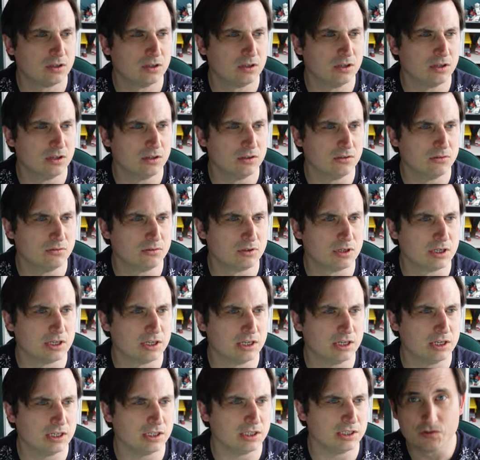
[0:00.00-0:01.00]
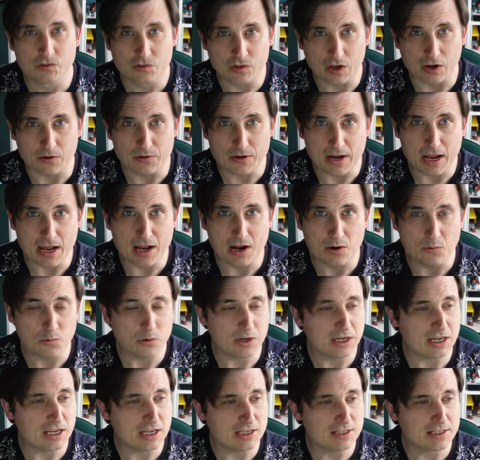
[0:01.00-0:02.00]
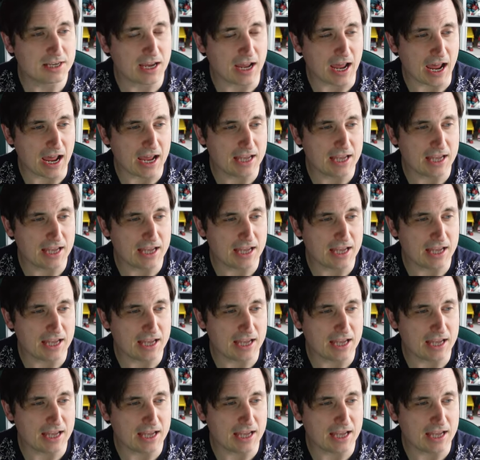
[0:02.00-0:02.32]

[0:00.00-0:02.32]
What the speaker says: Okay, so now we need to